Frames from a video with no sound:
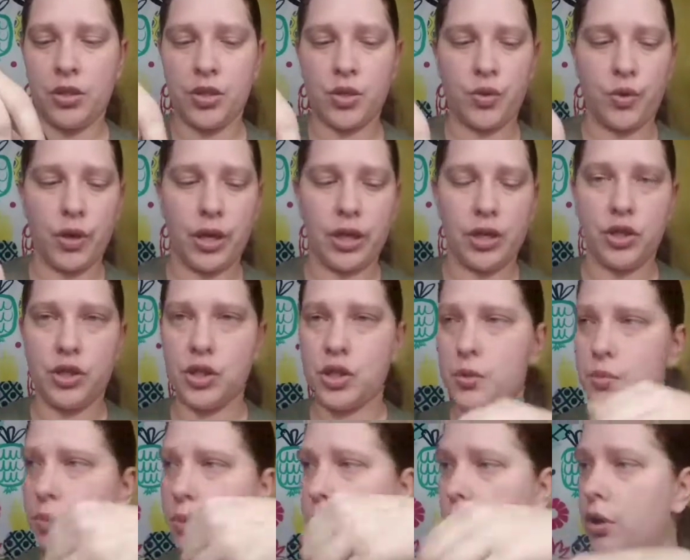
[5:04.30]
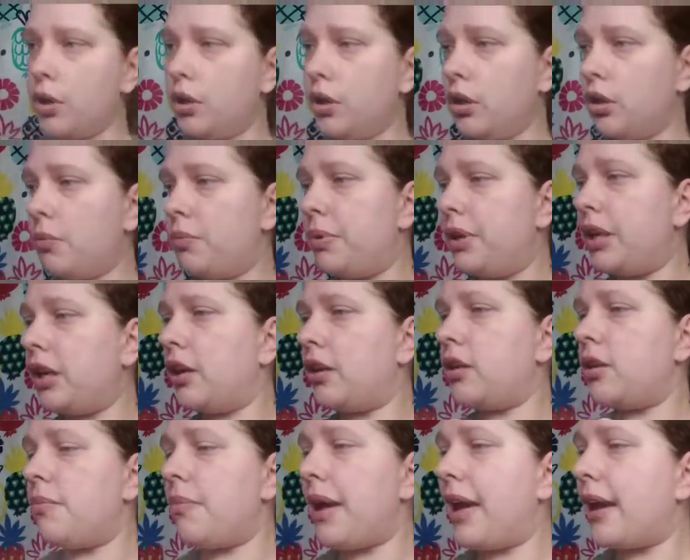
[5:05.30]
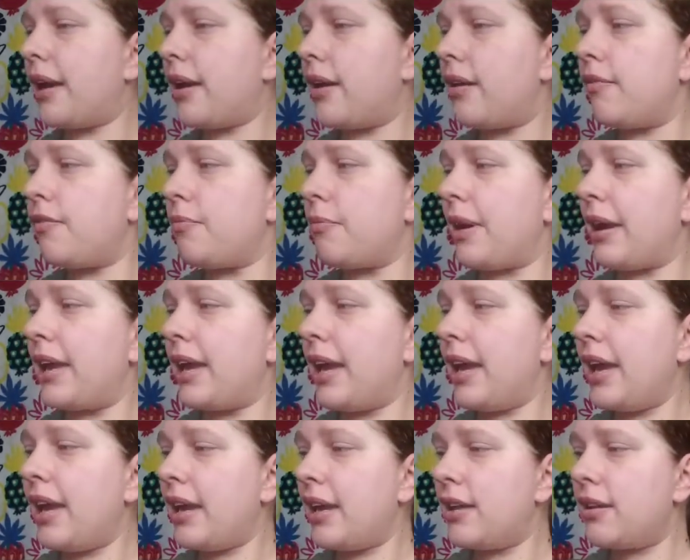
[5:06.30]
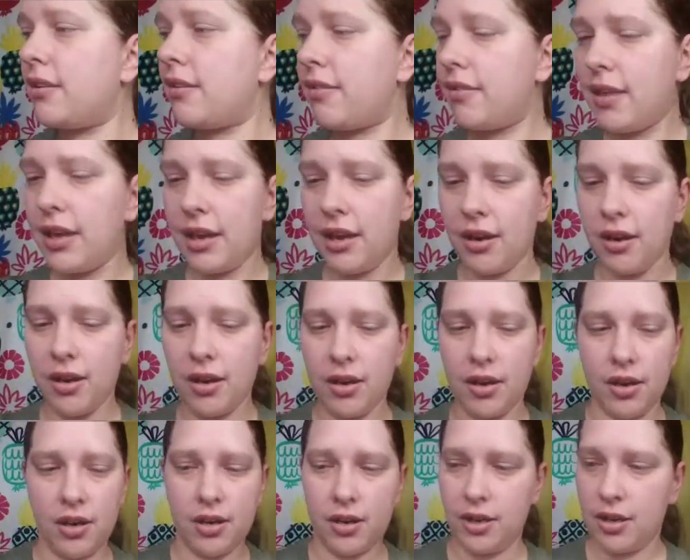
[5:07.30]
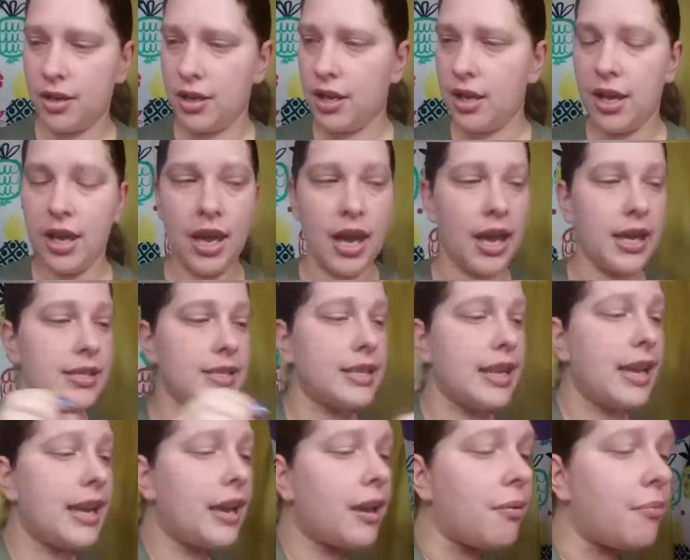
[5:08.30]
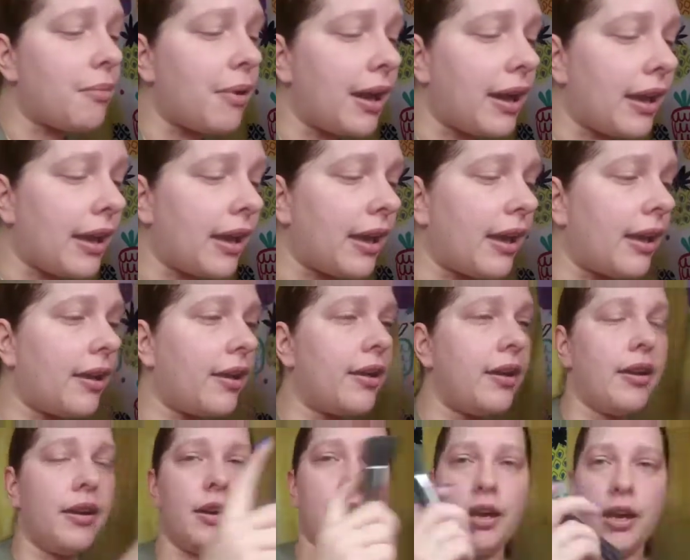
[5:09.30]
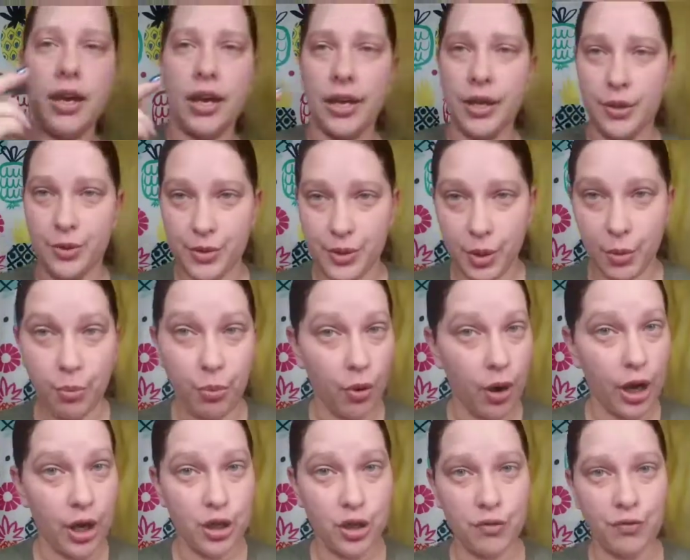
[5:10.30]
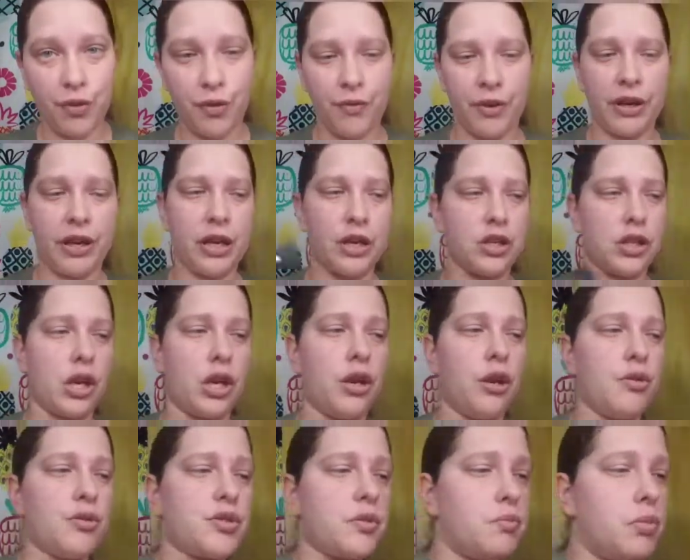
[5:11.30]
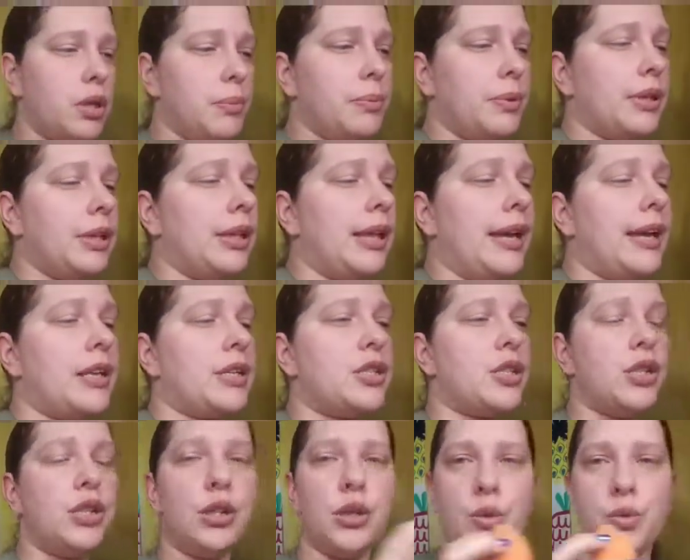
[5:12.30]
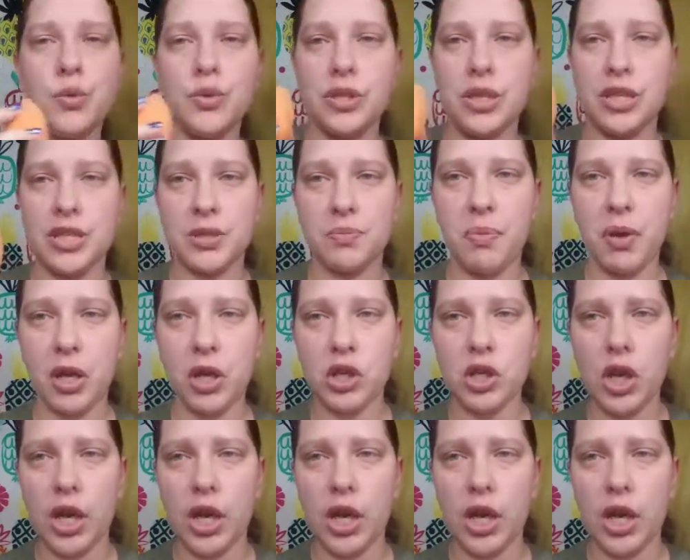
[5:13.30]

So I just pour a little bit on the back of my hand there. I use a brush for foundation. I know some people like to use a sponge.